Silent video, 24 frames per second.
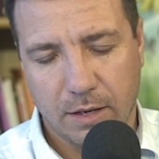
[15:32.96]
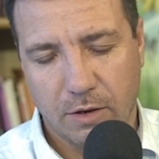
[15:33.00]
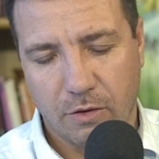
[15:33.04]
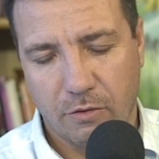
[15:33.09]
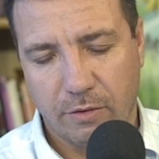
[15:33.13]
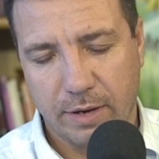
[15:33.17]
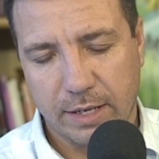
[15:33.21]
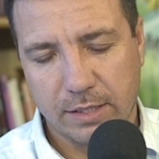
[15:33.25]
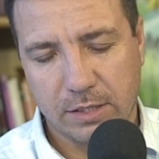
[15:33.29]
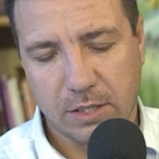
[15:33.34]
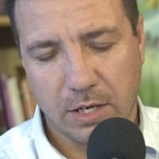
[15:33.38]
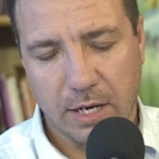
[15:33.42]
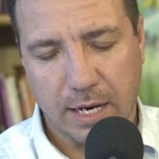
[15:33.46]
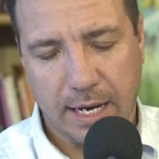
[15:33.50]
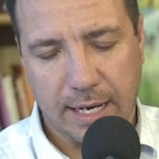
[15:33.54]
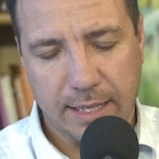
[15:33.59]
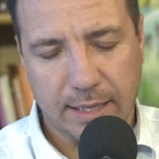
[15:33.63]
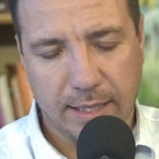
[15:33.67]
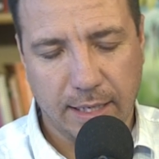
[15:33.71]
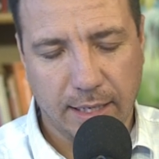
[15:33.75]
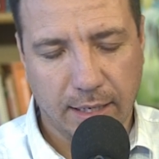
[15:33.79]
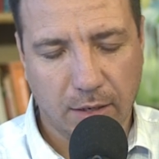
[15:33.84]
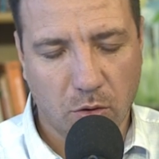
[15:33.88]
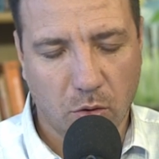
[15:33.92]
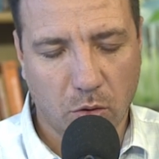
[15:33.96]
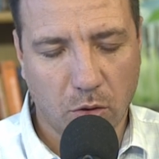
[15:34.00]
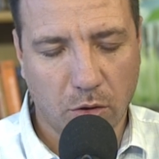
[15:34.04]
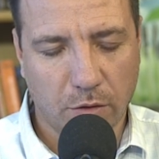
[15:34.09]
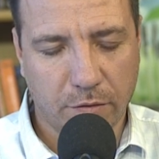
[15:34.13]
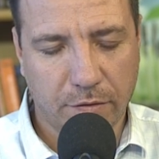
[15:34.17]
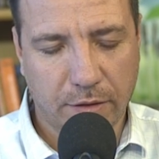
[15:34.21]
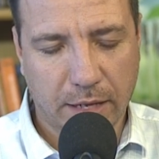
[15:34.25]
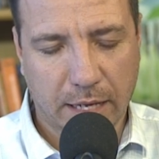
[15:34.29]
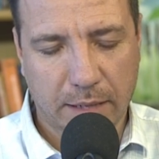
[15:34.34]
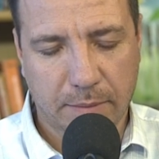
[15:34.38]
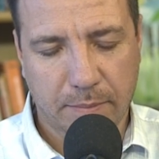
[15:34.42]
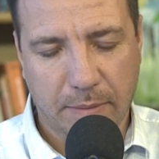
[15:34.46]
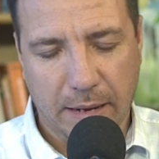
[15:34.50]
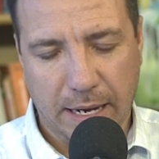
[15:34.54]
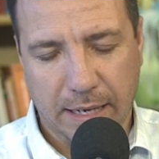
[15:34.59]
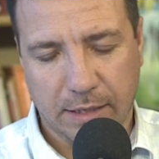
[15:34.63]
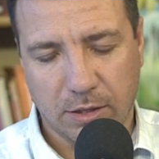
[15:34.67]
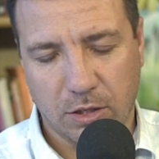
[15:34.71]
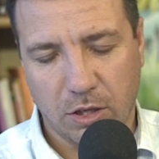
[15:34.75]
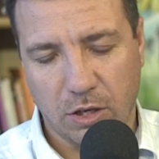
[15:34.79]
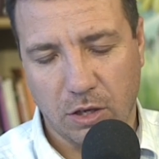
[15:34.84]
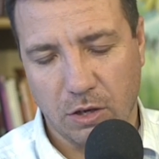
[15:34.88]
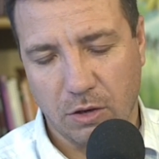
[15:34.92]
resonating all of that
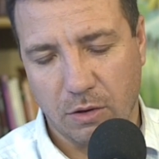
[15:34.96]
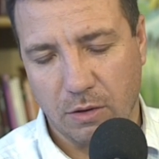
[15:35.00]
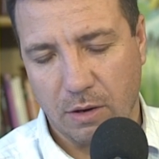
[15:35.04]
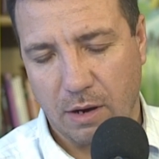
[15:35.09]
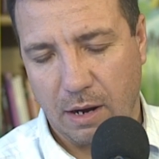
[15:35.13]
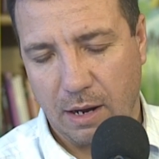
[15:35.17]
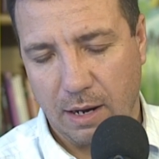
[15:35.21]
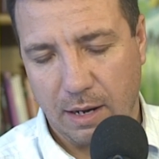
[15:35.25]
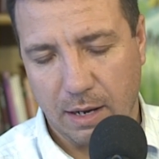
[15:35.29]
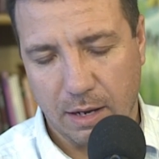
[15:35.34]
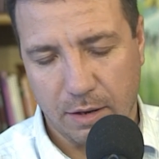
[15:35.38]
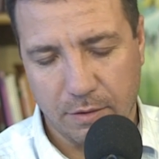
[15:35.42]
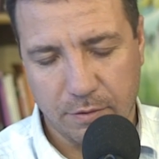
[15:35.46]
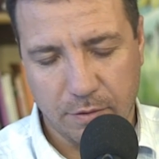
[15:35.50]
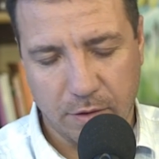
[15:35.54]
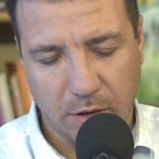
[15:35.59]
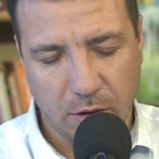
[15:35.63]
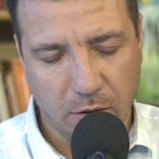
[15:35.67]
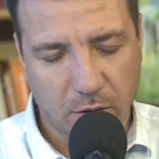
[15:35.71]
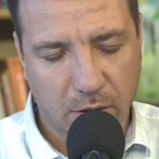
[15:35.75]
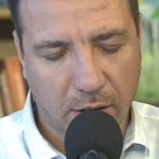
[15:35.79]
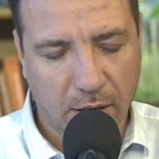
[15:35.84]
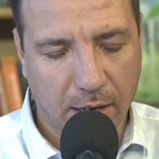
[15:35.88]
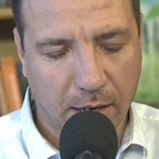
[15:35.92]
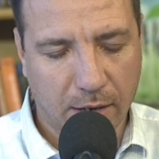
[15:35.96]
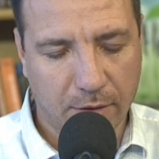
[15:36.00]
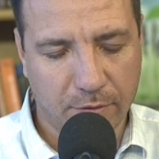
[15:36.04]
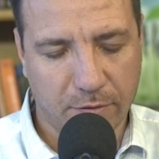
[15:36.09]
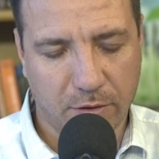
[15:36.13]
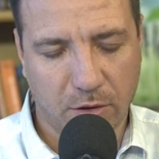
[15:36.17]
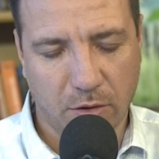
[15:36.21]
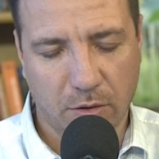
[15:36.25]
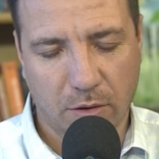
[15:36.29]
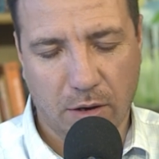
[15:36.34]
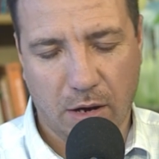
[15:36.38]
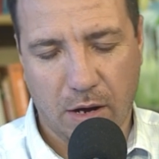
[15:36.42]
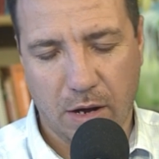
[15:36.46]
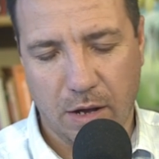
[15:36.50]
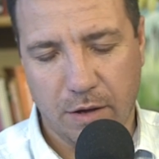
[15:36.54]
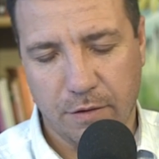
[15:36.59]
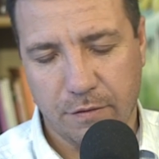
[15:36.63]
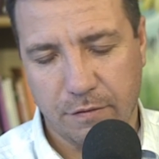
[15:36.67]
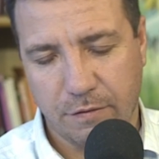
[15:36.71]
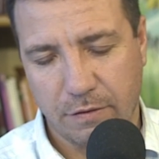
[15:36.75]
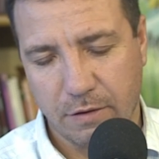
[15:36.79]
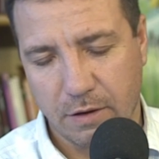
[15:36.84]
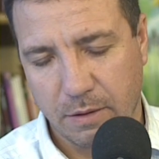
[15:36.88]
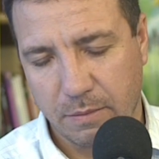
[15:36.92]
back to you. I love you, I love you, I
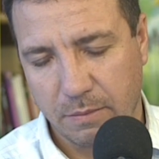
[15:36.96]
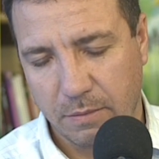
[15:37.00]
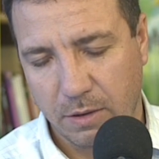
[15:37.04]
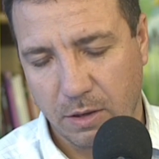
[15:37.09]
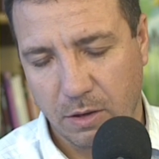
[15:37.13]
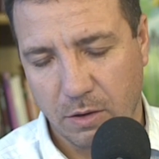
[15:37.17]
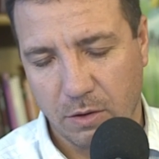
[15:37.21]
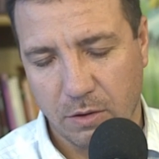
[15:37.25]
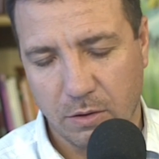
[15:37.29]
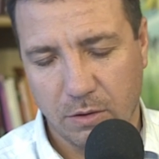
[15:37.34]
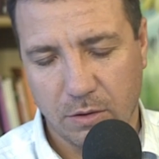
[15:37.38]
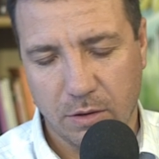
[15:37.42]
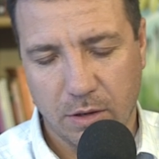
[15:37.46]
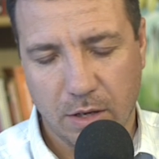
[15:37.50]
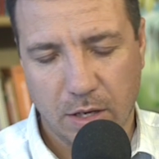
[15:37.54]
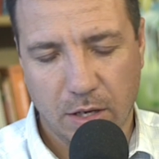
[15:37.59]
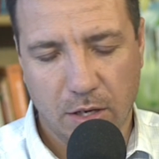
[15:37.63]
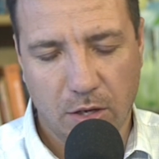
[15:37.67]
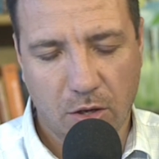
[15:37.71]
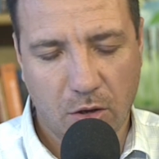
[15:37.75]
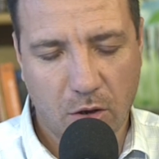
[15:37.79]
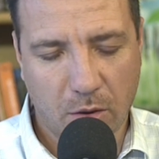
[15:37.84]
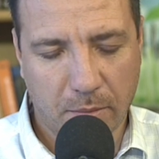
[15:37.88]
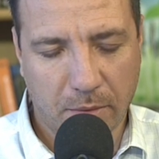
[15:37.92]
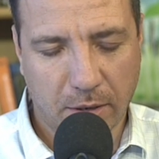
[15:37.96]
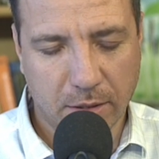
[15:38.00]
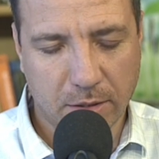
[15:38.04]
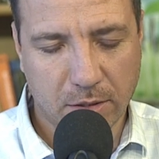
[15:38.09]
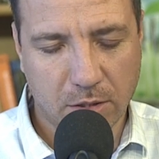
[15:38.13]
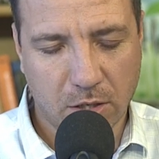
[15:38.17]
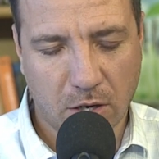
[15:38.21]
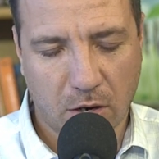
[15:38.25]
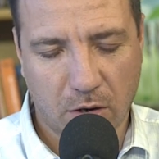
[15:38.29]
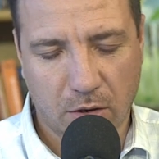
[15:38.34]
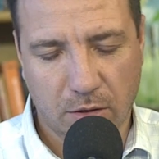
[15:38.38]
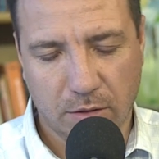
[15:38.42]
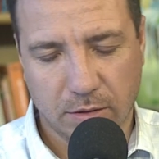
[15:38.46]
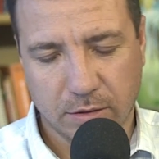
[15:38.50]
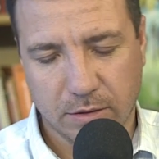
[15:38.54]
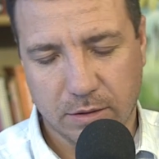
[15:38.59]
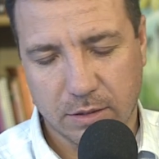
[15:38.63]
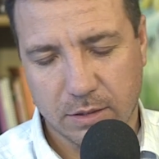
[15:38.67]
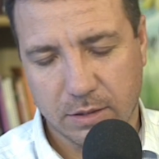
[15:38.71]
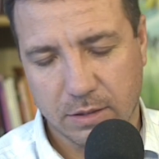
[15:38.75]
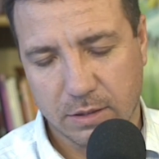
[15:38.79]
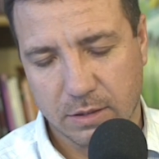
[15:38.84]
affirm you, you're my child.